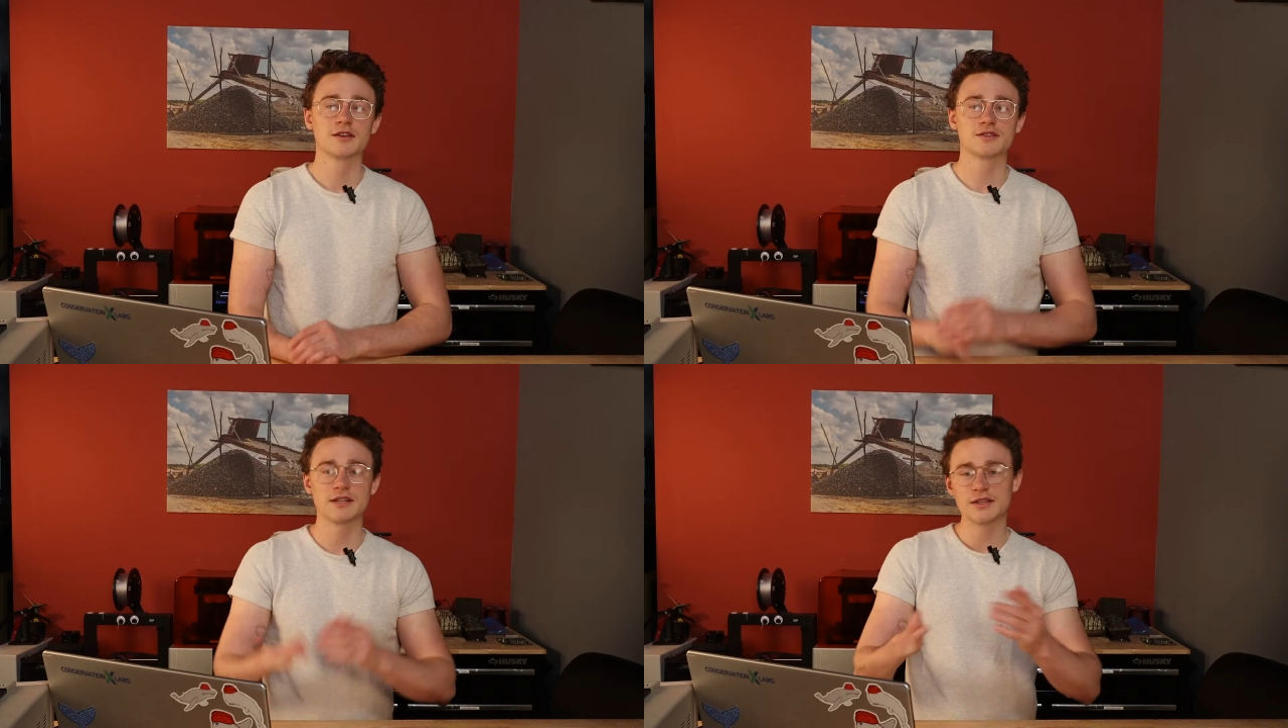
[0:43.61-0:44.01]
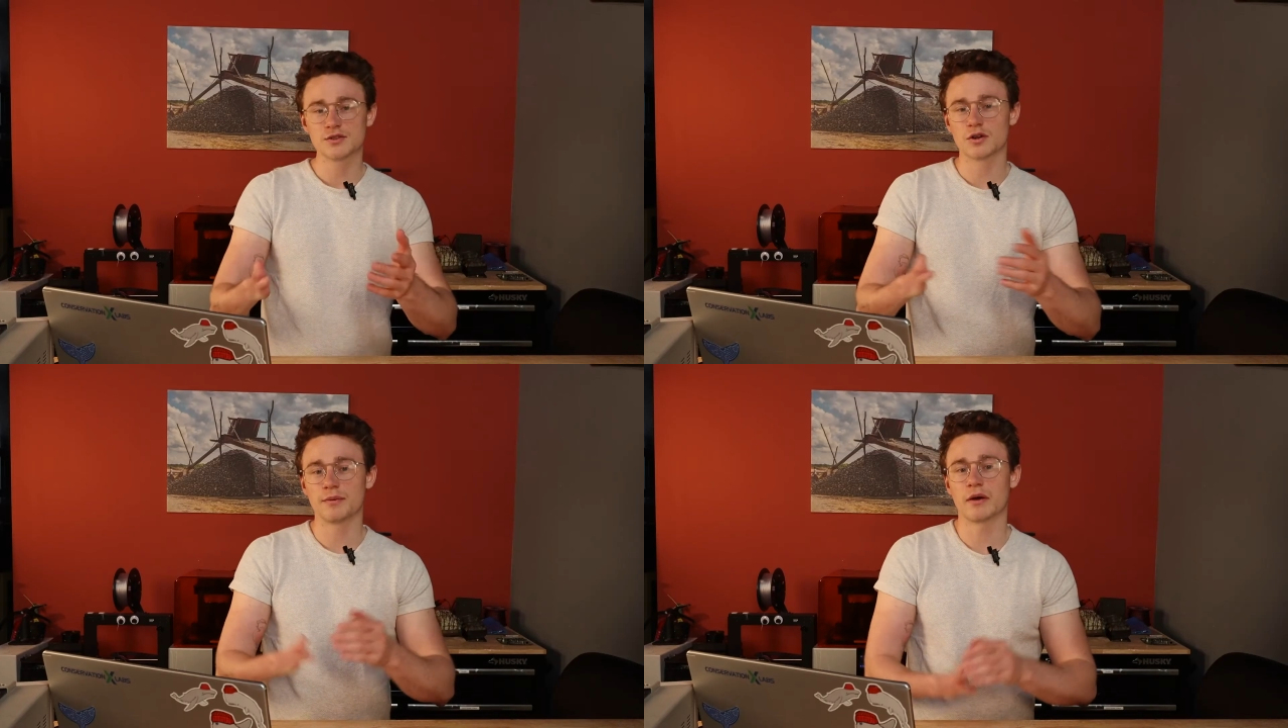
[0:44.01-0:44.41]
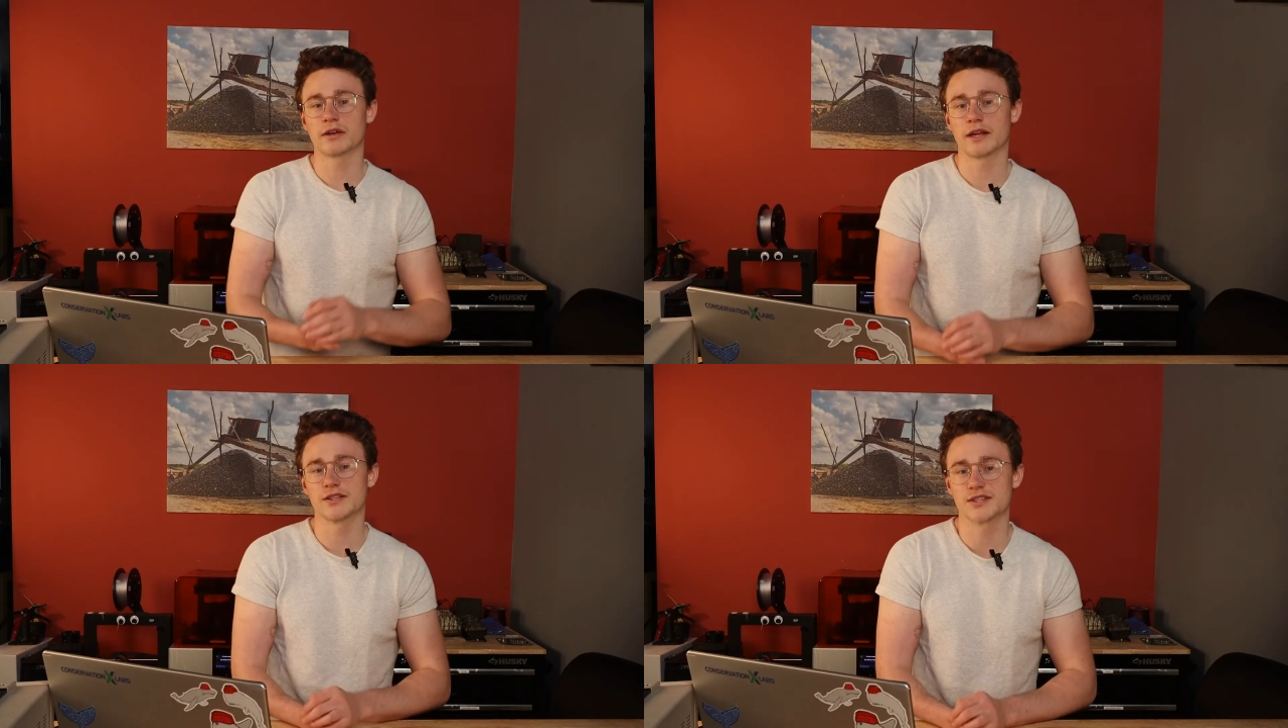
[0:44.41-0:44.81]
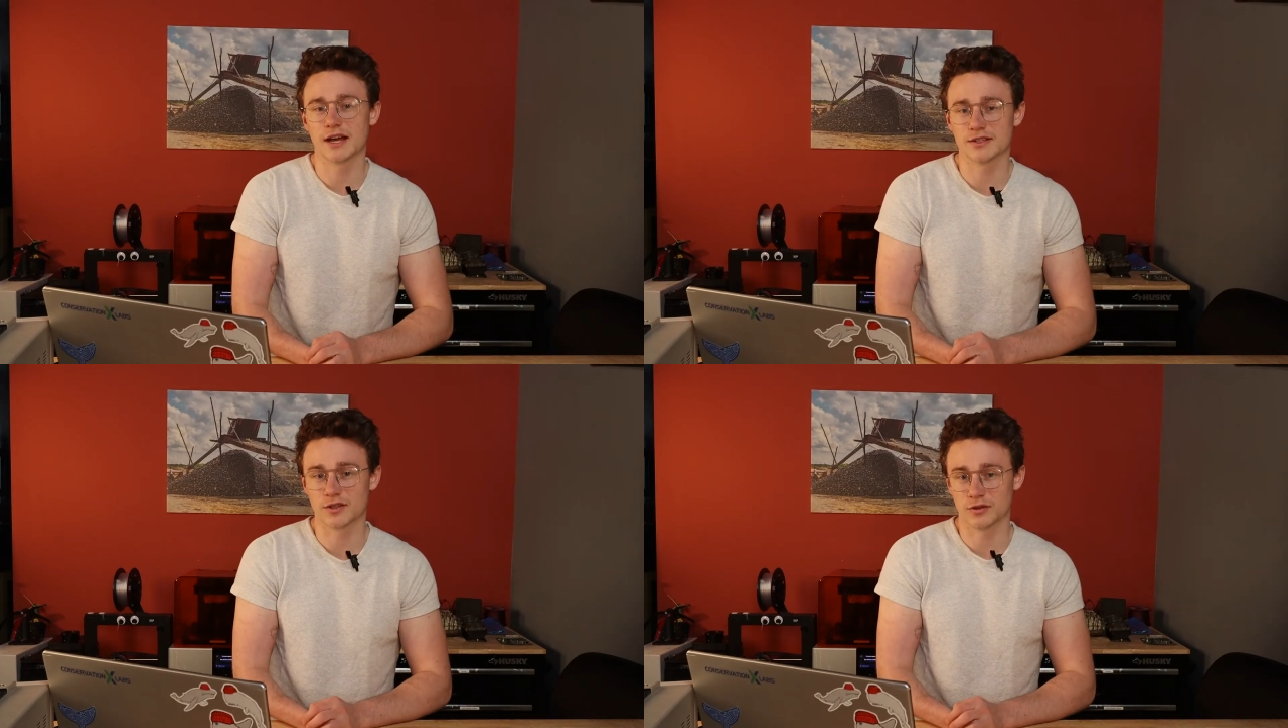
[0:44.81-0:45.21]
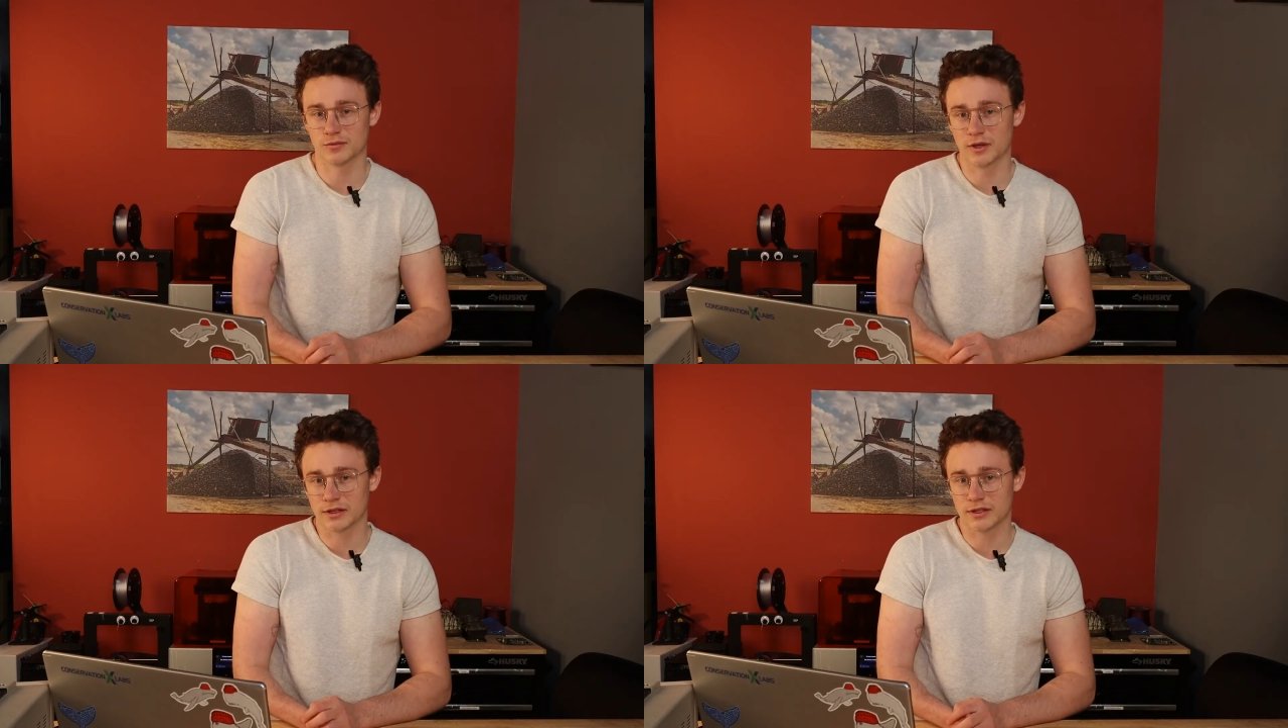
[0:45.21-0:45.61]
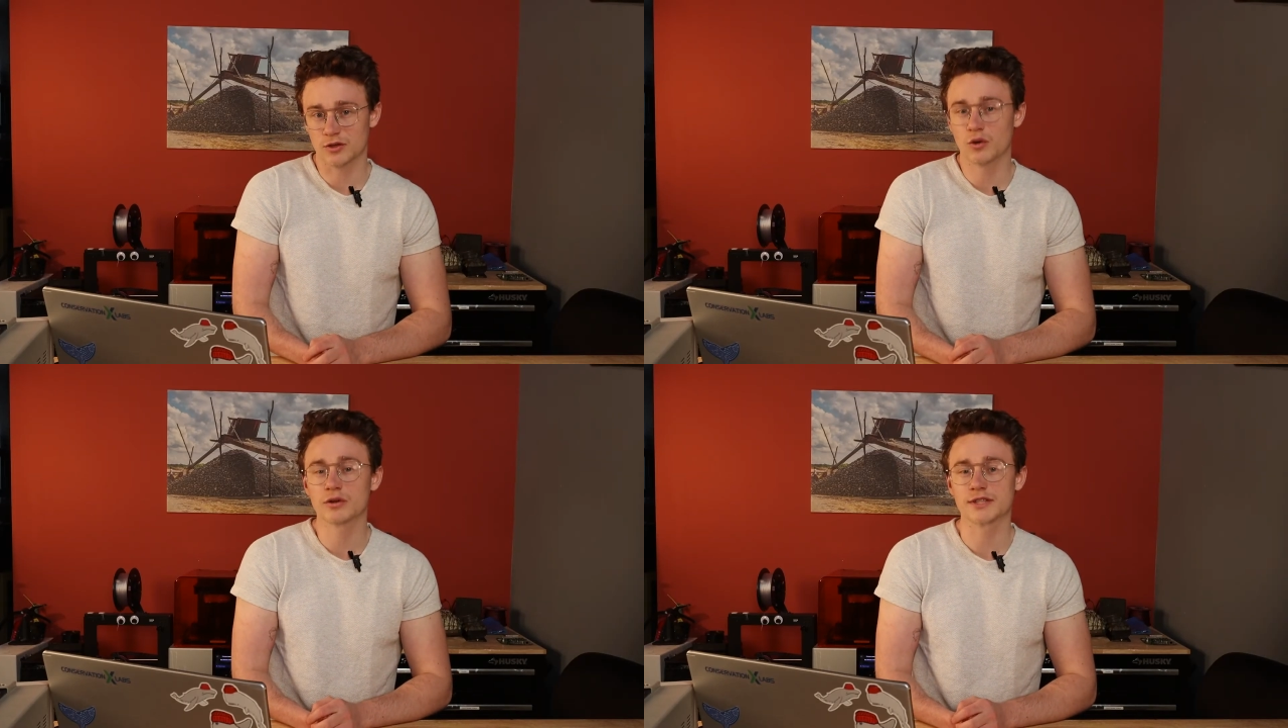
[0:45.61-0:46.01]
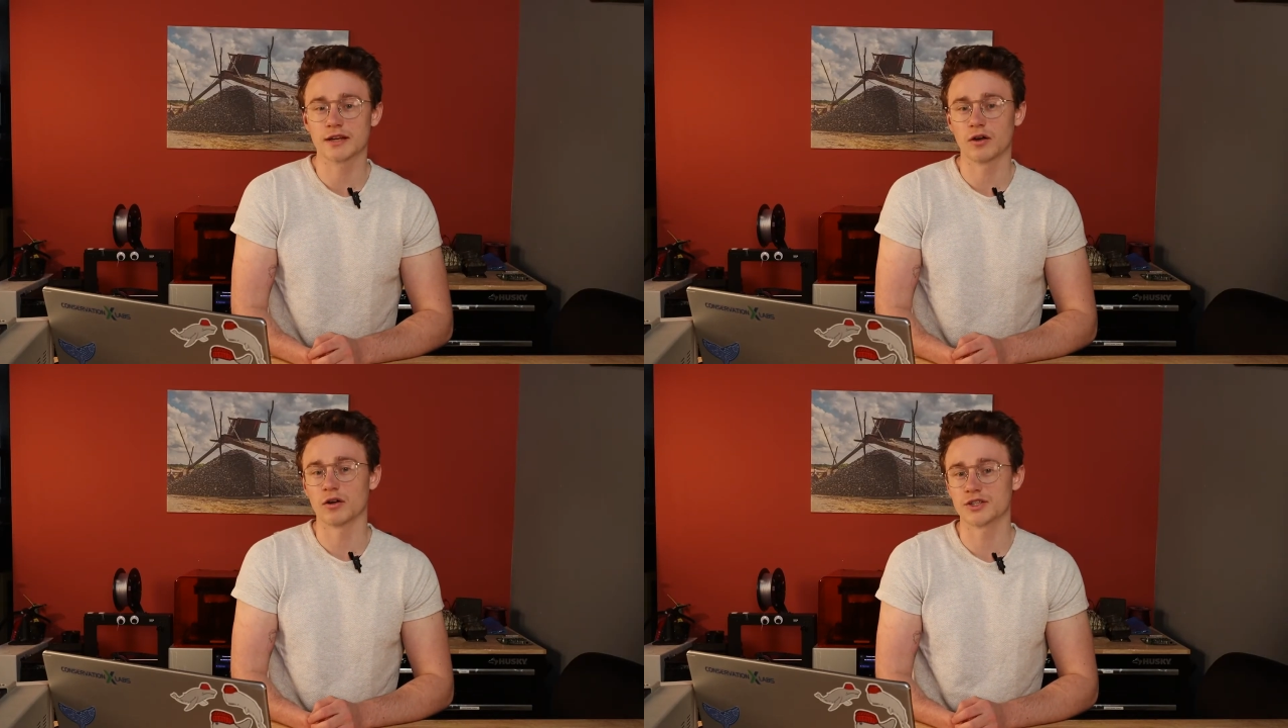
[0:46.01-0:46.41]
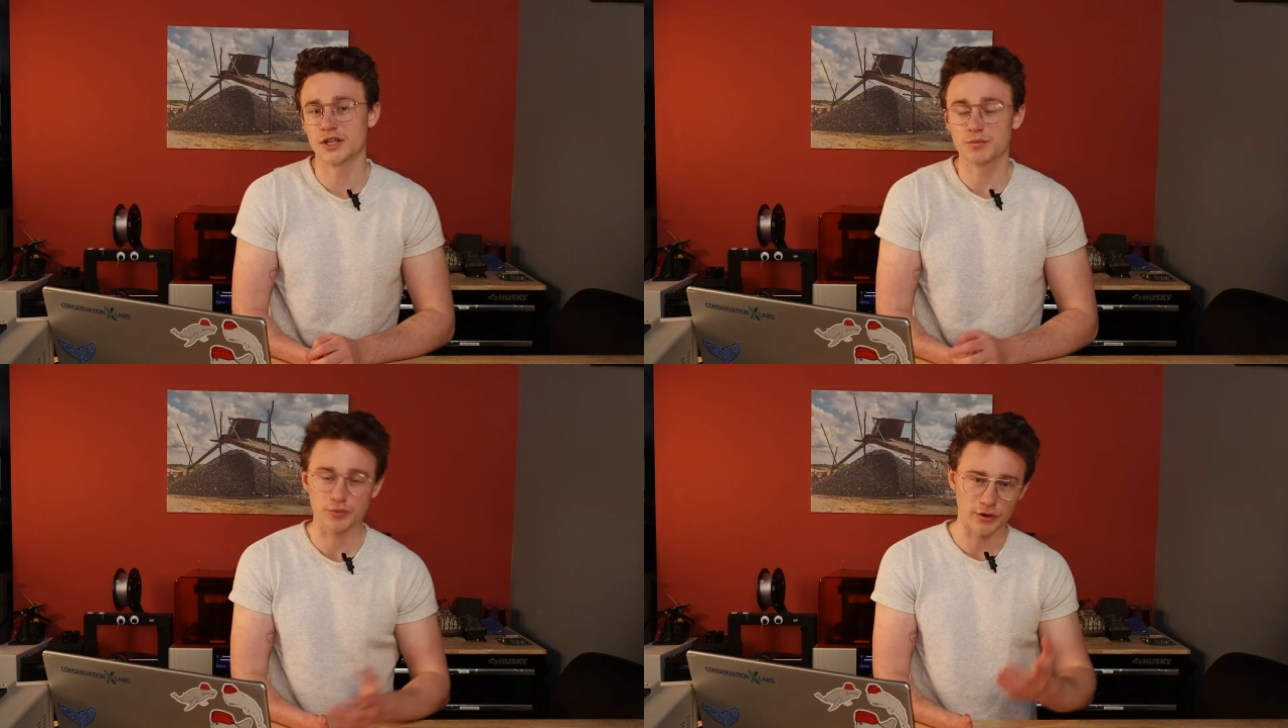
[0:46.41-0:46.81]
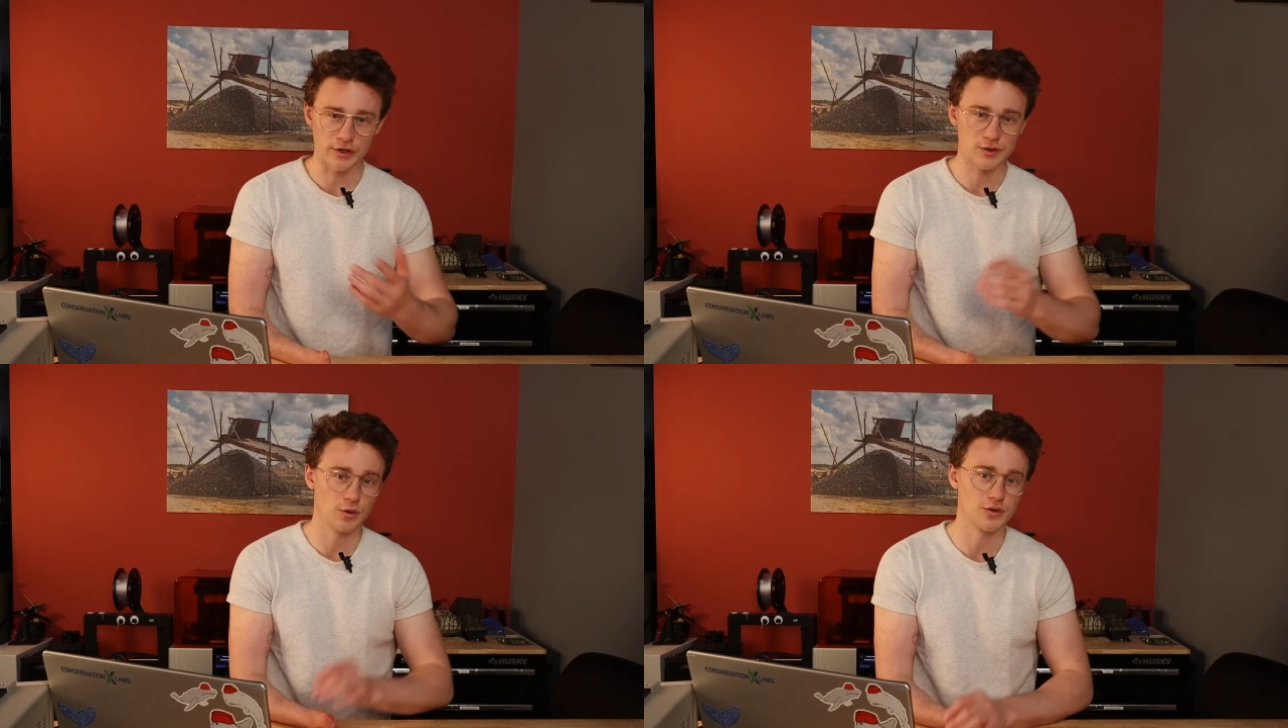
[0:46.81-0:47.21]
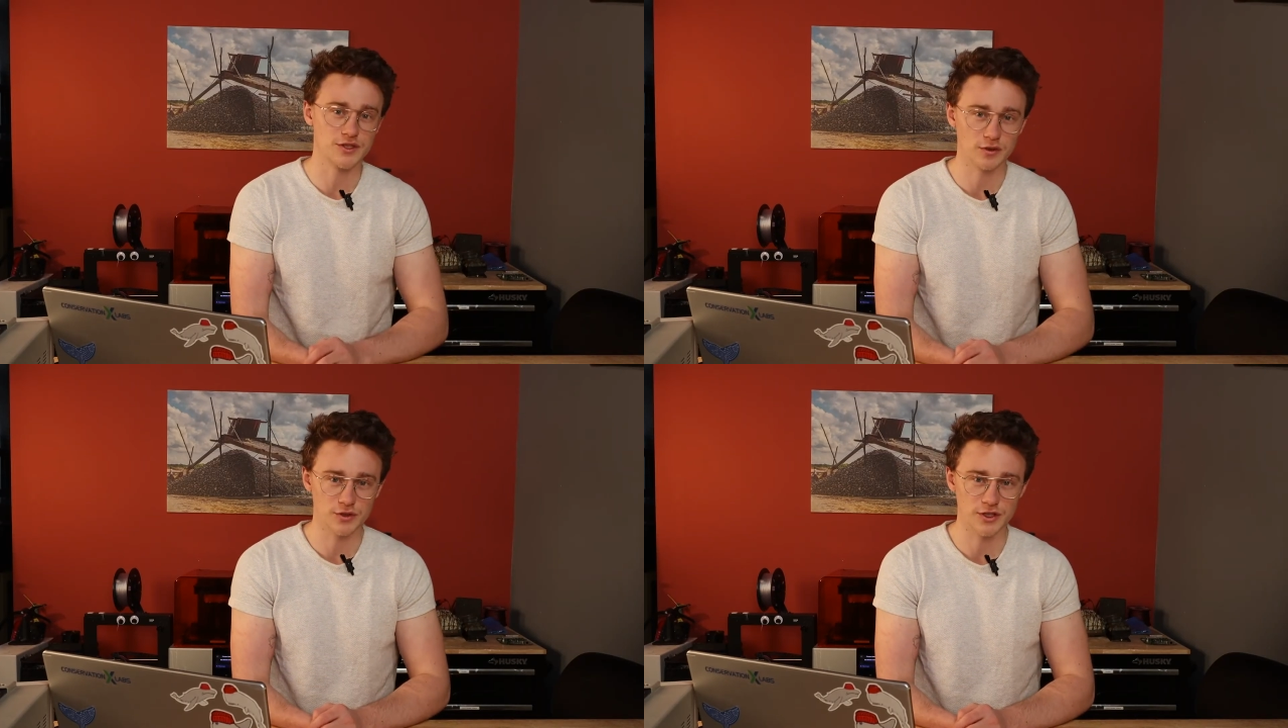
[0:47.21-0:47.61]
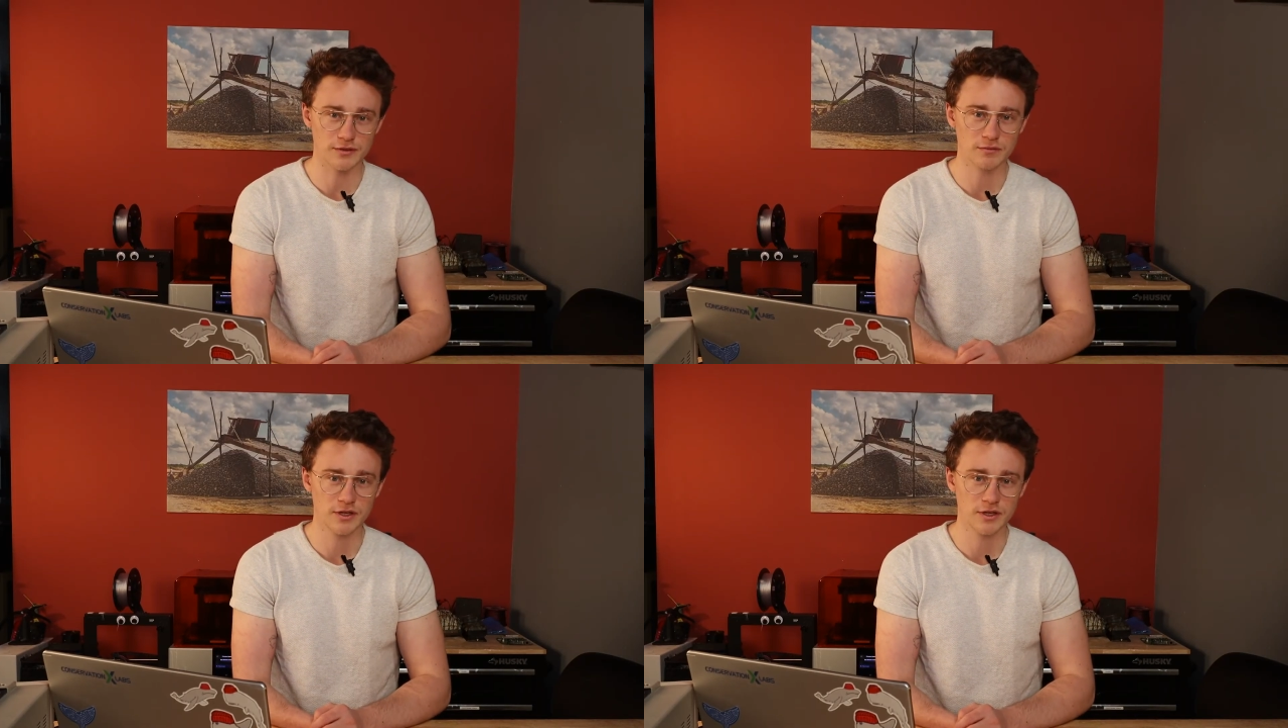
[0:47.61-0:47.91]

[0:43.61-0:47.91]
So let's talk about getting started on building your technology, product, or solution.